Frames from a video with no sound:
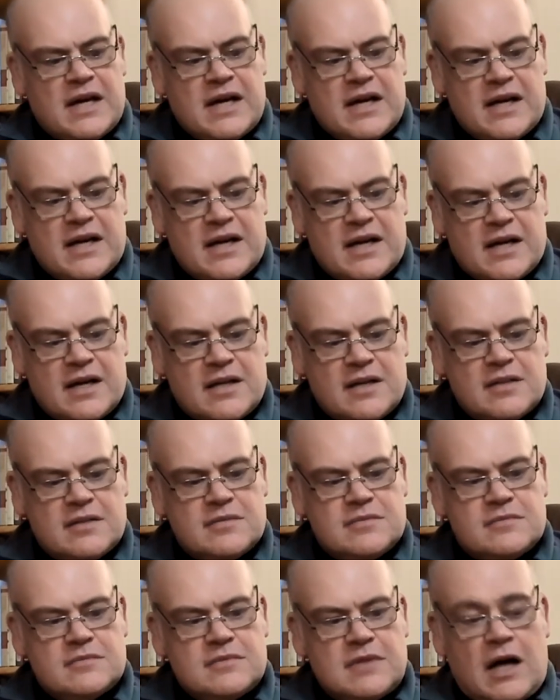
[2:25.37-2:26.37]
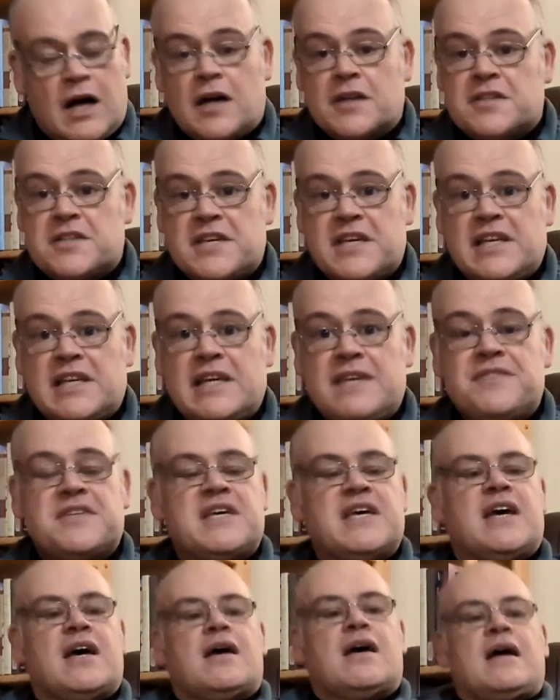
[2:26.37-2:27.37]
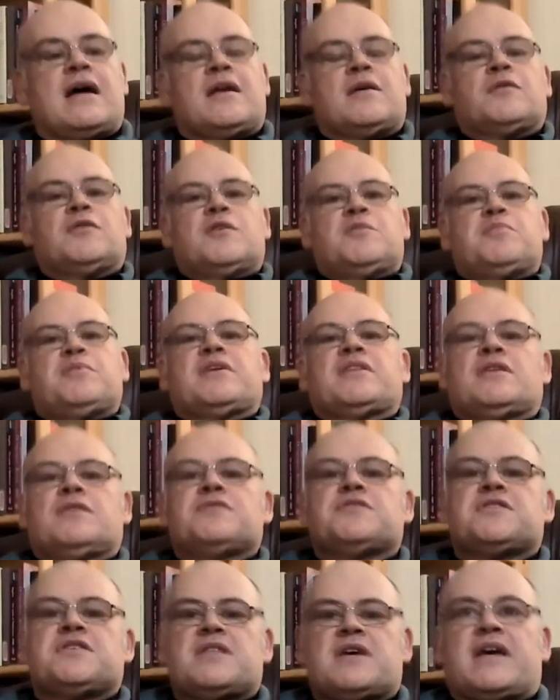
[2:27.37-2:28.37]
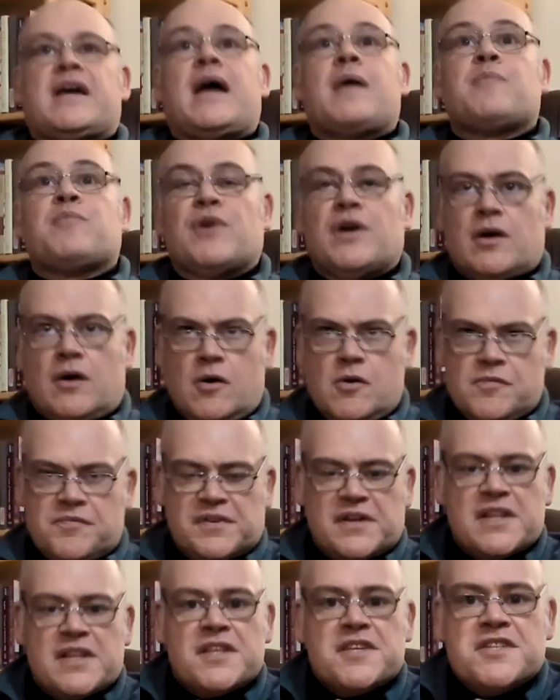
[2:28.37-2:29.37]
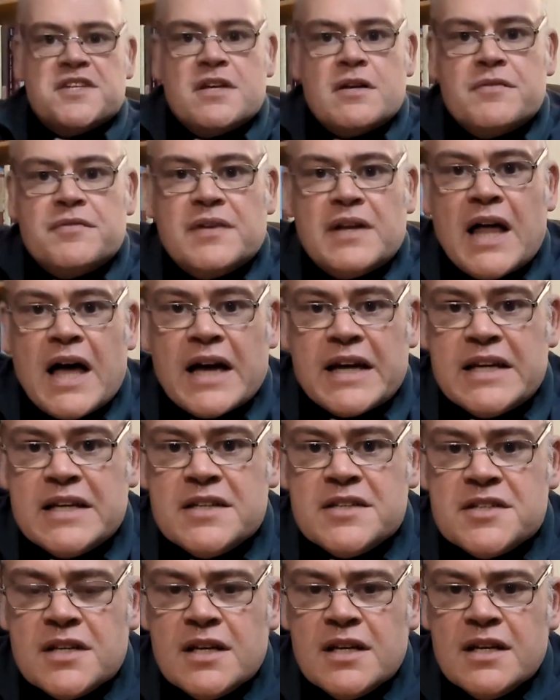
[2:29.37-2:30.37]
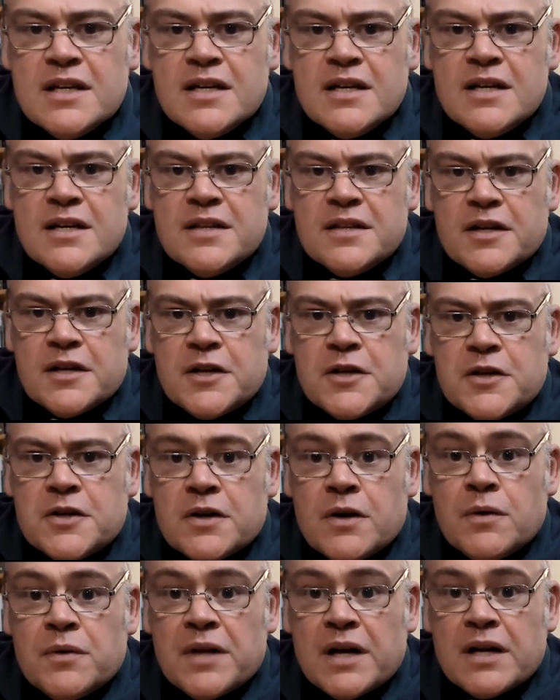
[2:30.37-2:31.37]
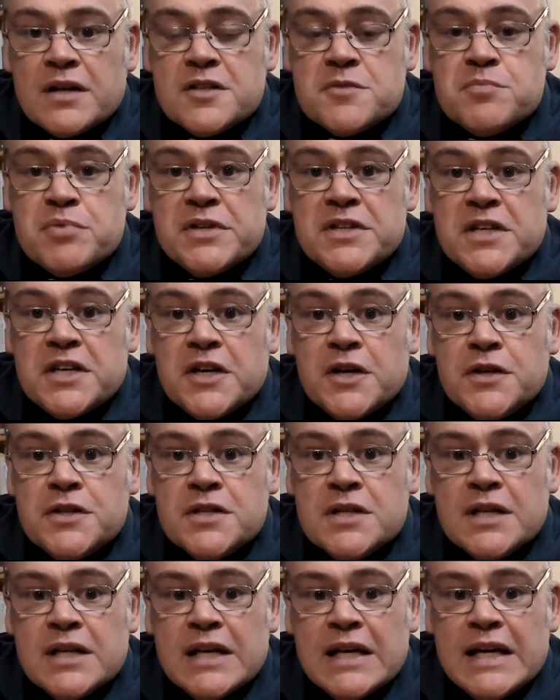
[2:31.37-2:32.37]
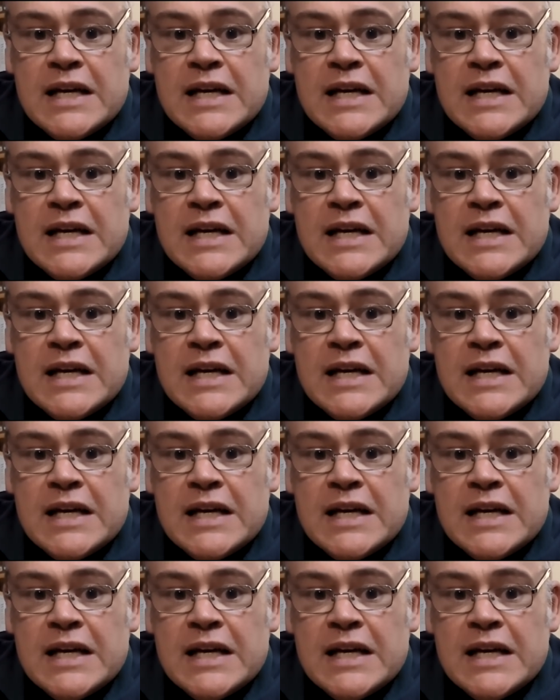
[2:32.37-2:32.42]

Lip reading: our tea leaves here, and I'm going to bring those to the camera. Hopefully there's enough light that you can, oh, that's pretty good.